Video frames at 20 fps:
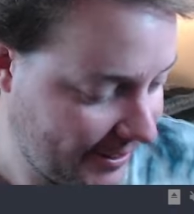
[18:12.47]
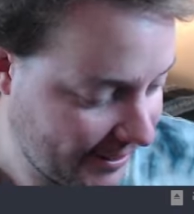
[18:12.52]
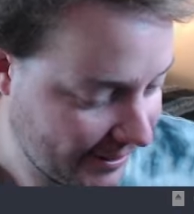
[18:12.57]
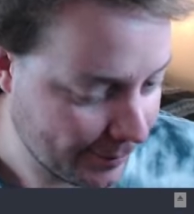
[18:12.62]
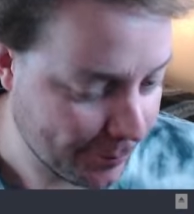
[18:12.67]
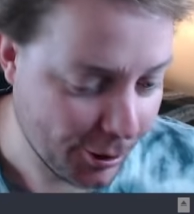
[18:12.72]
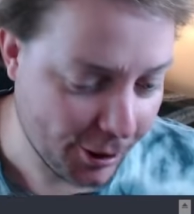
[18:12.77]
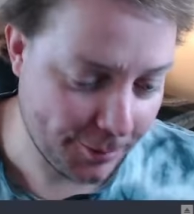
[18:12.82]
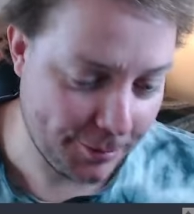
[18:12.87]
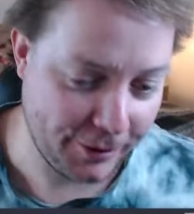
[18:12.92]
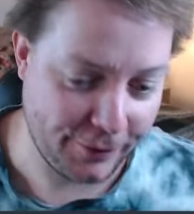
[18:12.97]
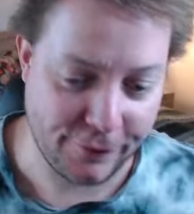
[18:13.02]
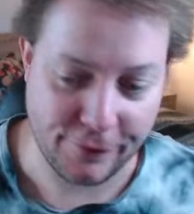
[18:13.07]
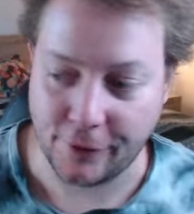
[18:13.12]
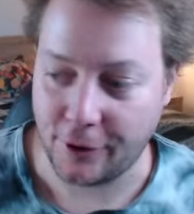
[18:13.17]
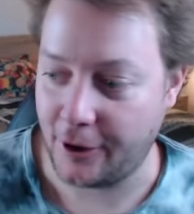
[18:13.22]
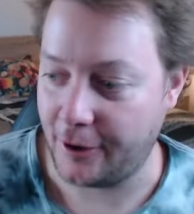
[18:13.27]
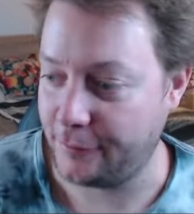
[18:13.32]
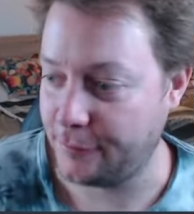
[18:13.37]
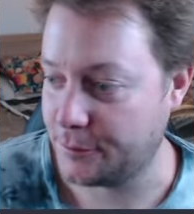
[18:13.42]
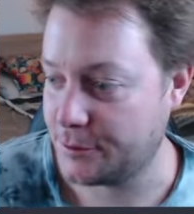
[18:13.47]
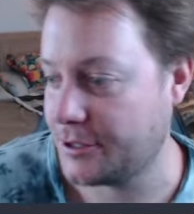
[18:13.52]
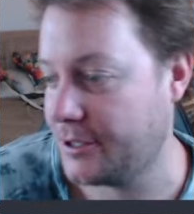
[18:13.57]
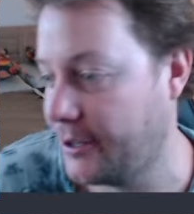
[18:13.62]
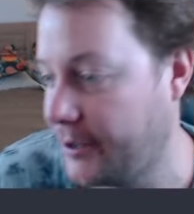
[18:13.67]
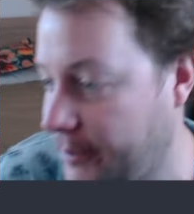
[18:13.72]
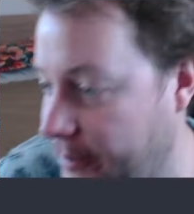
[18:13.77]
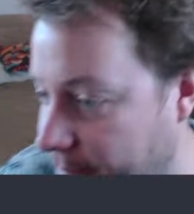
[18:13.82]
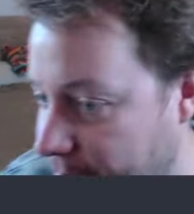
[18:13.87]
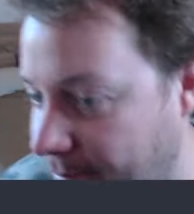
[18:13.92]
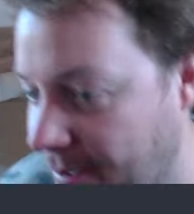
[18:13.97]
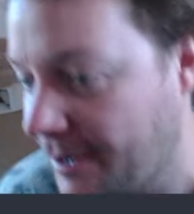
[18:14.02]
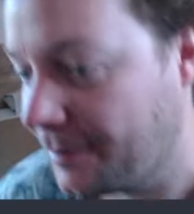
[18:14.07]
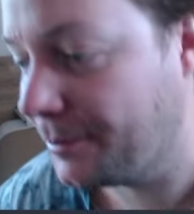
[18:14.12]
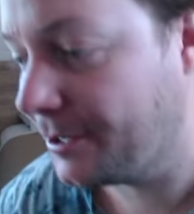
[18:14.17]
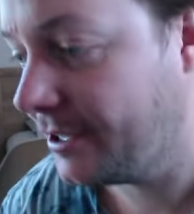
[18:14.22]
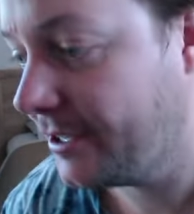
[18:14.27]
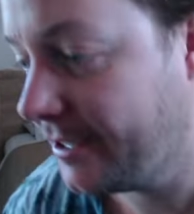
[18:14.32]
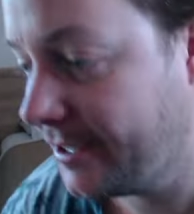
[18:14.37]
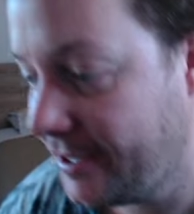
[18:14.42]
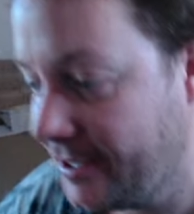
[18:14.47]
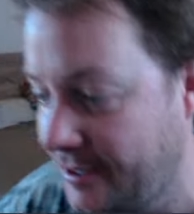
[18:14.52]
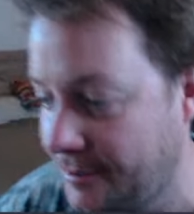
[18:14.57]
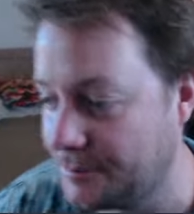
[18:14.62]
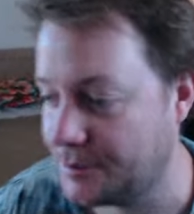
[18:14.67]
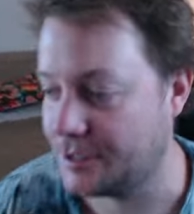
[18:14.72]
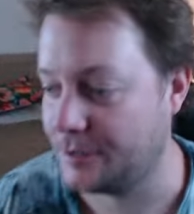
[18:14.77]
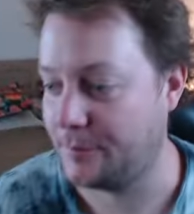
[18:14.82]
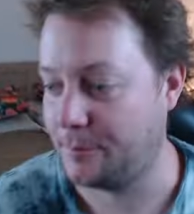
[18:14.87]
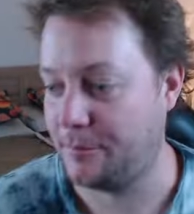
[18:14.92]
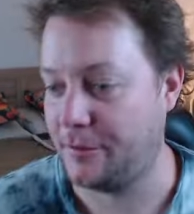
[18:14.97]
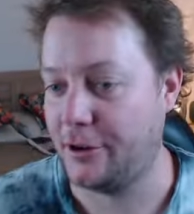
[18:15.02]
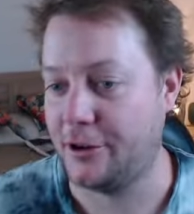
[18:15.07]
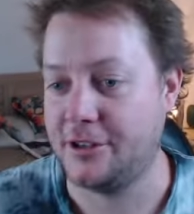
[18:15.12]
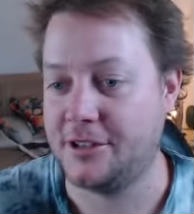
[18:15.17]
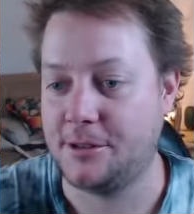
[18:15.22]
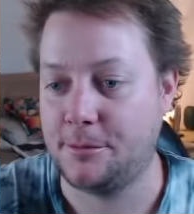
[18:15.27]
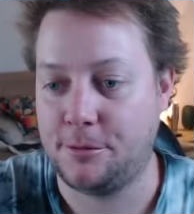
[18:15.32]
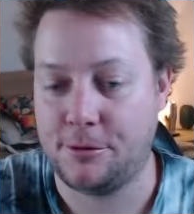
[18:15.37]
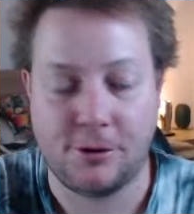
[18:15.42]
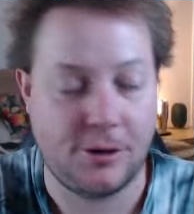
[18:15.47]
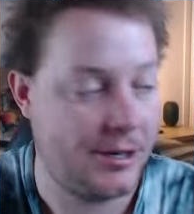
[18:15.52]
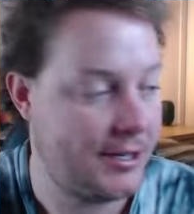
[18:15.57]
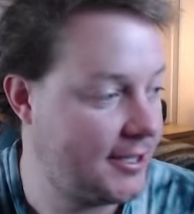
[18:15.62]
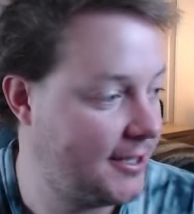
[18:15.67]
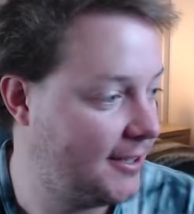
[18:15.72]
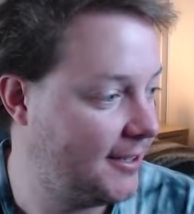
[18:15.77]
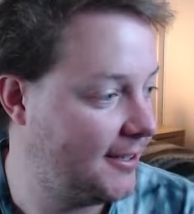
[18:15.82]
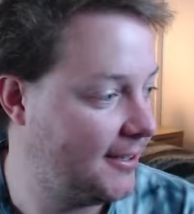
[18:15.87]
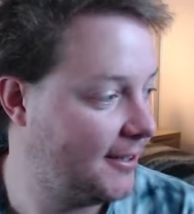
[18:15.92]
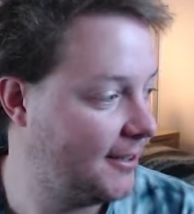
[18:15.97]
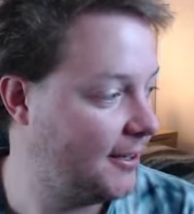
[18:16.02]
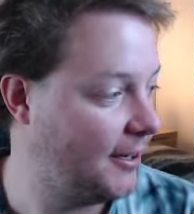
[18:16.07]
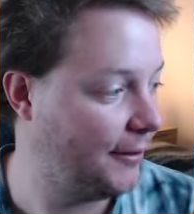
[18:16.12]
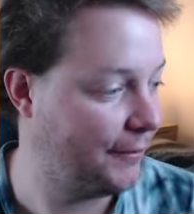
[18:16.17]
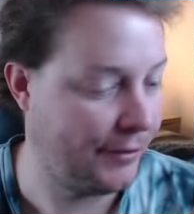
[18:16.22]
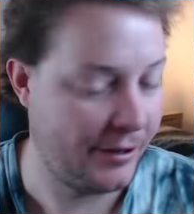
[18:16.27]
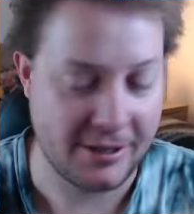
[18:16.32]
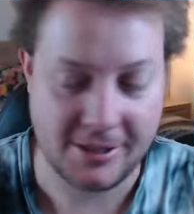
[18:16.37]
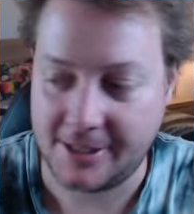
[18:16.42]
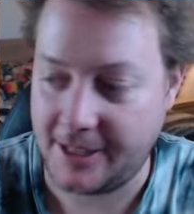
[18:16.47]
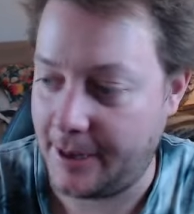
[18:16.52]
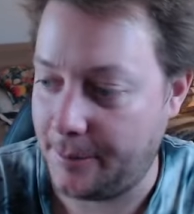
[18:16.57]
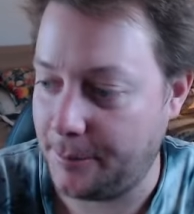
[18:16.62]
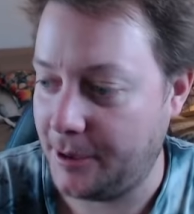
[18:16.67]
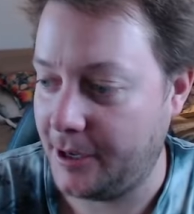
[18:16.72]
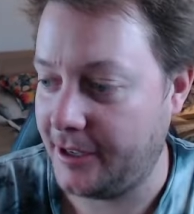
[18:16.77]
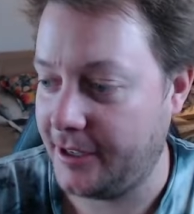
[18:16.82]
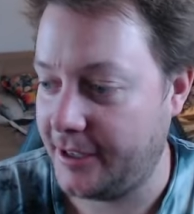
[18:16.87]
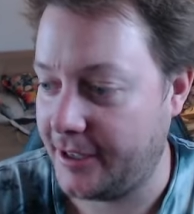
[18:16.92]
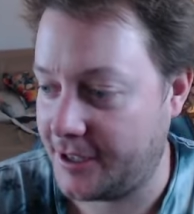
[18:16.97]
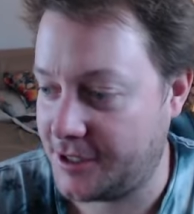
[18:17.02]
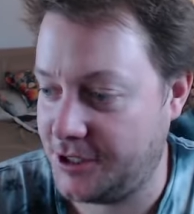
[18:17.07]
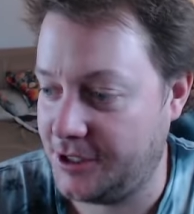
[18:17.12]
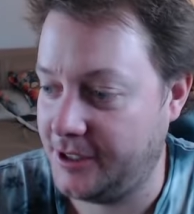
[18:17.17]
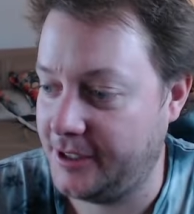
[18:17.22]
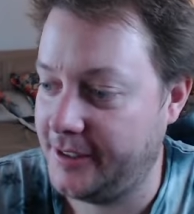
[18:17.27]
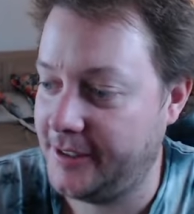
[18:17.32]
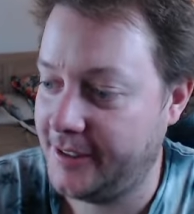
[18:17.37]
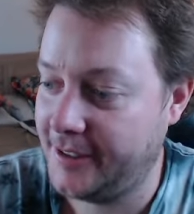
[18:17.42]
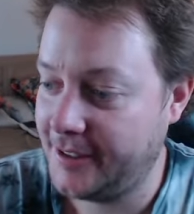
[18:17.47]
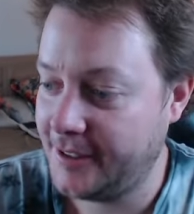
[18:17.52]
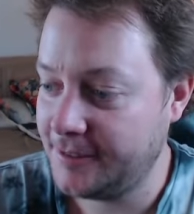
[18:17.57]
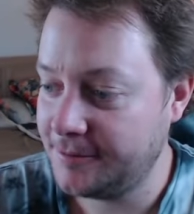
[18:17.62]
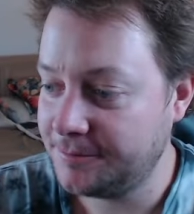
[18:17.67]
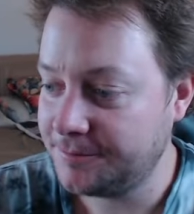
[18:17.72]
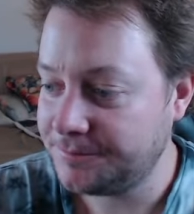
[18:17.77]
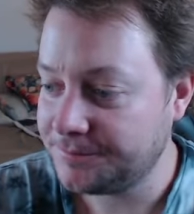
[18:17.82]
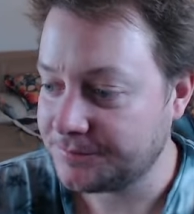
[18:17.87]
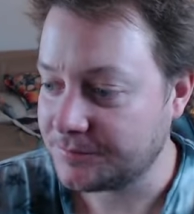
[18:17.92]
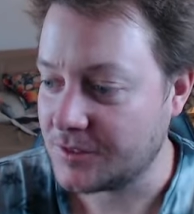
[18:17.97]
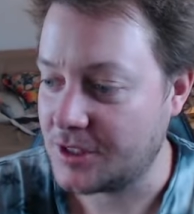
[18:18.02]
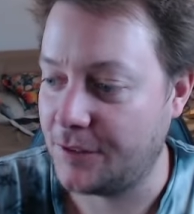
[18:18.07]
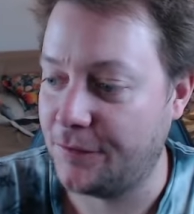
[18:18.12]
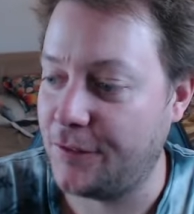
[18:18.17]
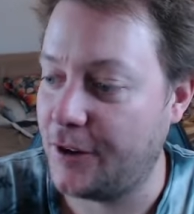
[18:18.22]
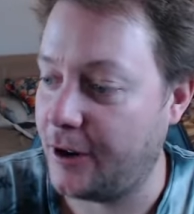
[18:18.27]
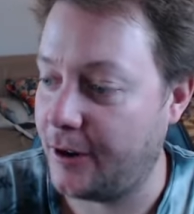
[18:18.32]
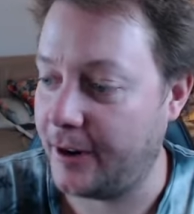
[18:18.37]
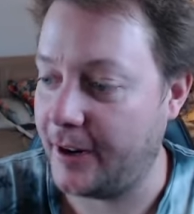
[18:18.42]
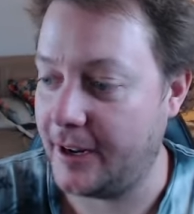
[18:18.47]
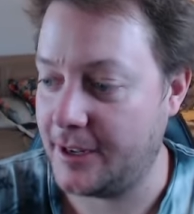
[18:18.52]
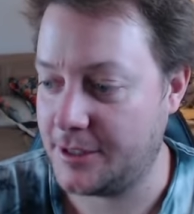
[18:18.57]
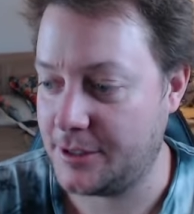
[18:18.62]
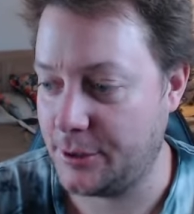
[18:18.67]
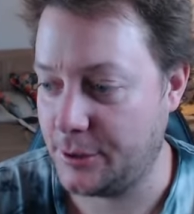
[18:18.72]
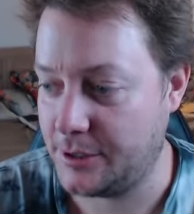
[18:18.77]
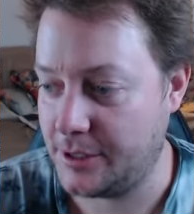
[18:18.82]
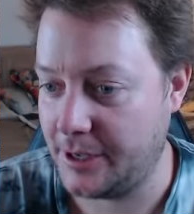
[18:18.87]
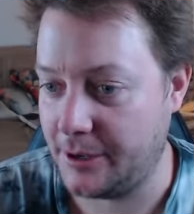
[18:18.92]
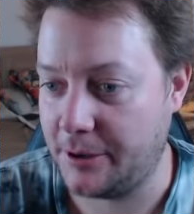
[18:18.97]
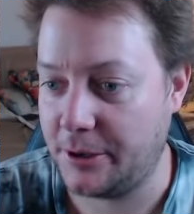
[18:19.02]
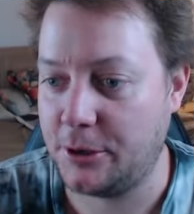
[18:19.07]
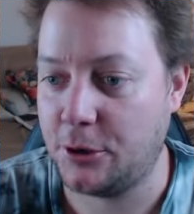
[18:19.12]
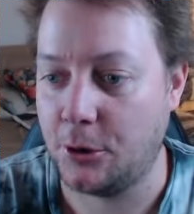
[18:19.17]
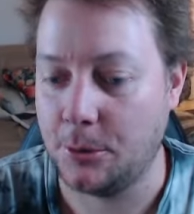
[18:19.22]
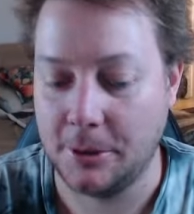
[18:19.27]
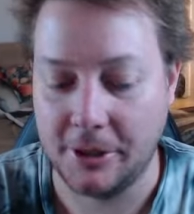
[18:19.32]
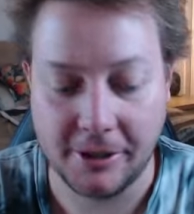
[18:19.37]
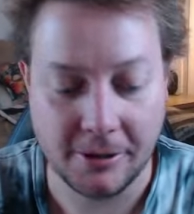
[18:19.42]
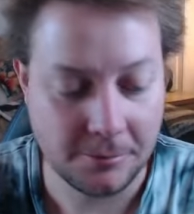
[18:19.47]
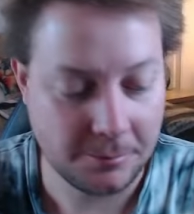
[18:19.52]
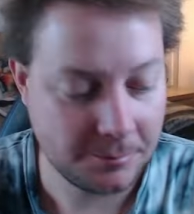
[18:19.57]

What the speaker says: There might be 5 or so, maybe. So very surprised if there's that many, actually. It's a very esoteric hobby.